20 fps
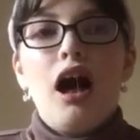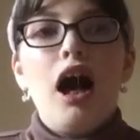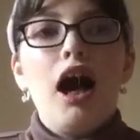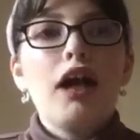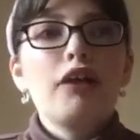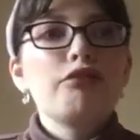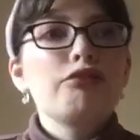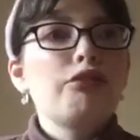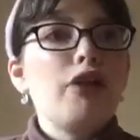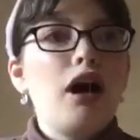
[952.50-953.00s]

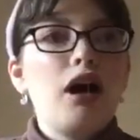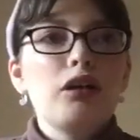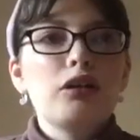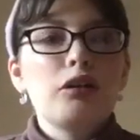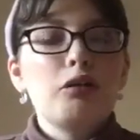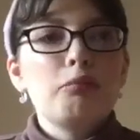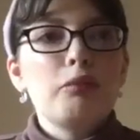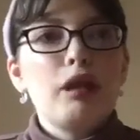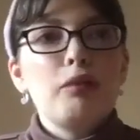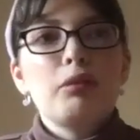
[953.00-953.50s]
I
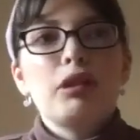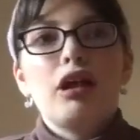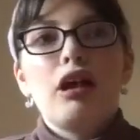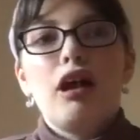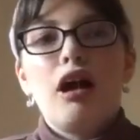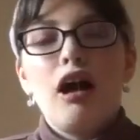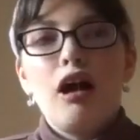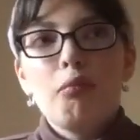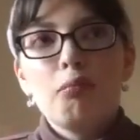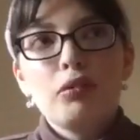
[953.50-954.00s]
follow maybe a
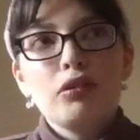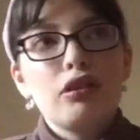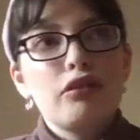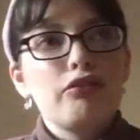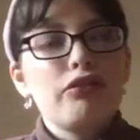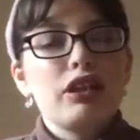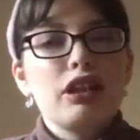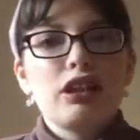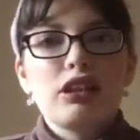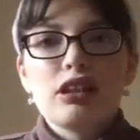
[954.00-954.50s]
couple
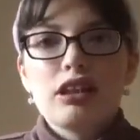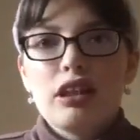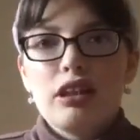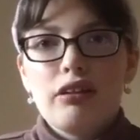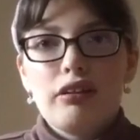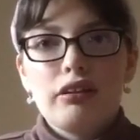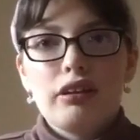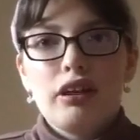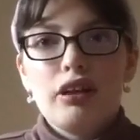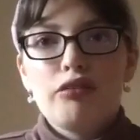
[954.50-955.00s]
of things
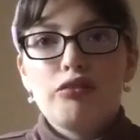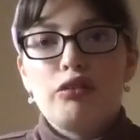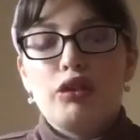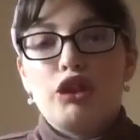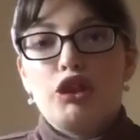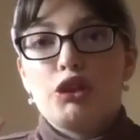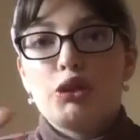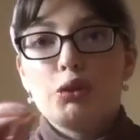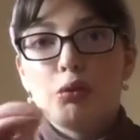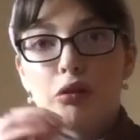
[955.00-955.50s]
here and there
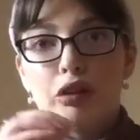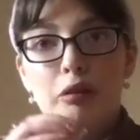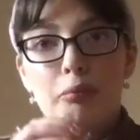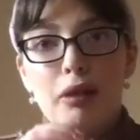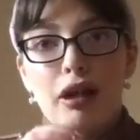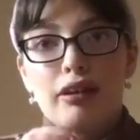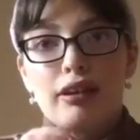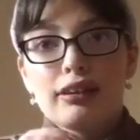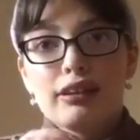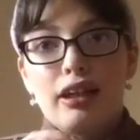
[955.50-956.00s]
for a short
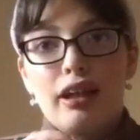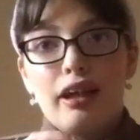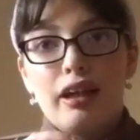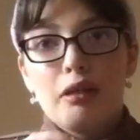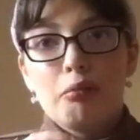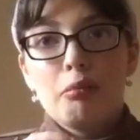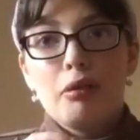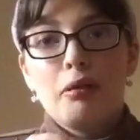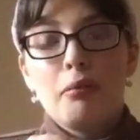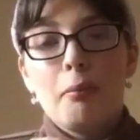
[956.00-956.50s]
amount of
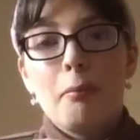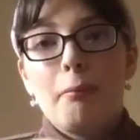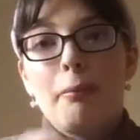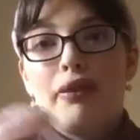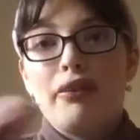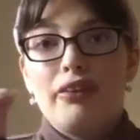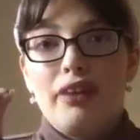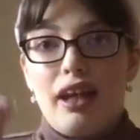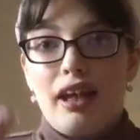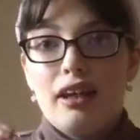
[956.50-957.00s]
time,
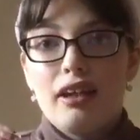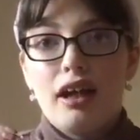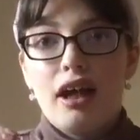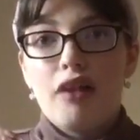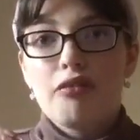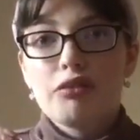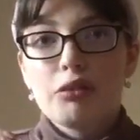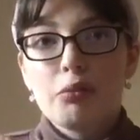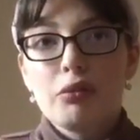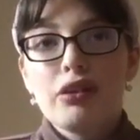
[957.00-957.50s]
but then
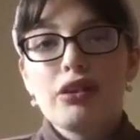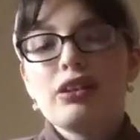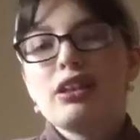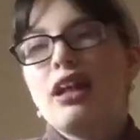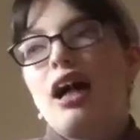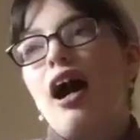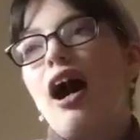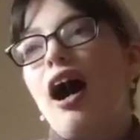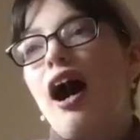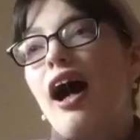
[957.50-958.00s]

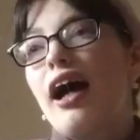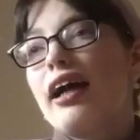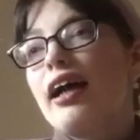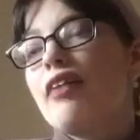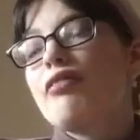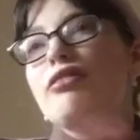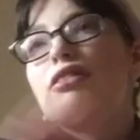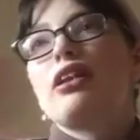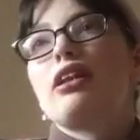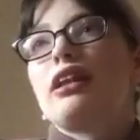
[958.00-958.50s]
afterwards, I
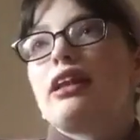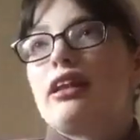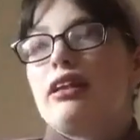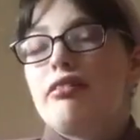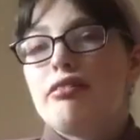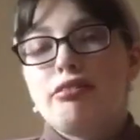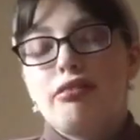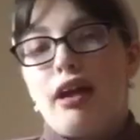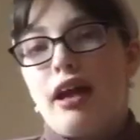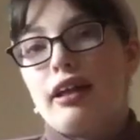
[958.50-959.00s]
have to
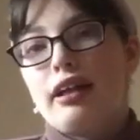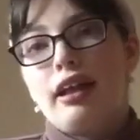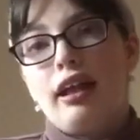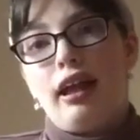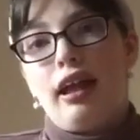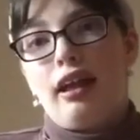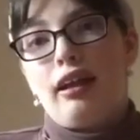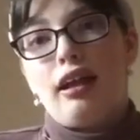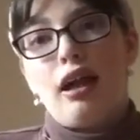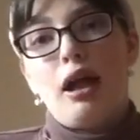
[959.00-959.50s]
leave. I
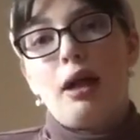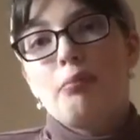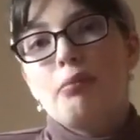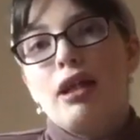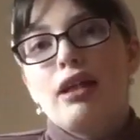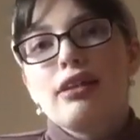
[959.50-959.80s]
can't. I'm